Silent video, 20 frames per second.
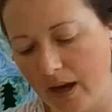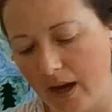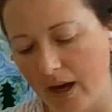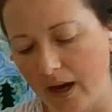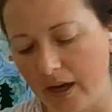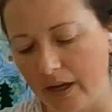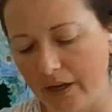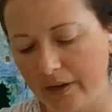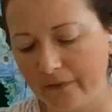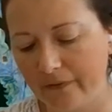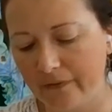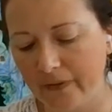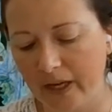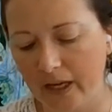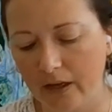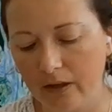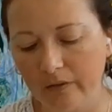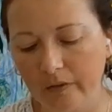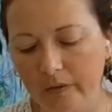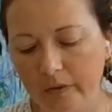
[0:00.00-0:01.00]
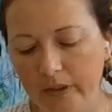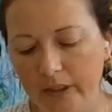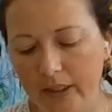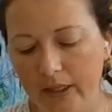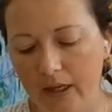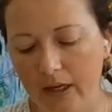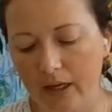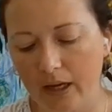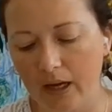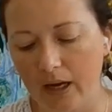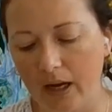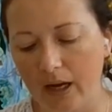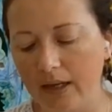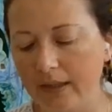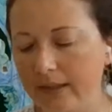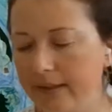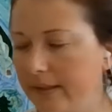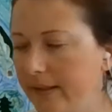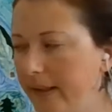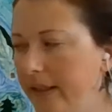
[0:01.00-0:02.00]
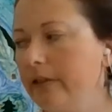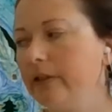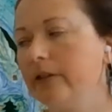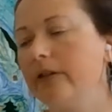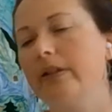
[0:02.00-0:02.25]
and I found a cedar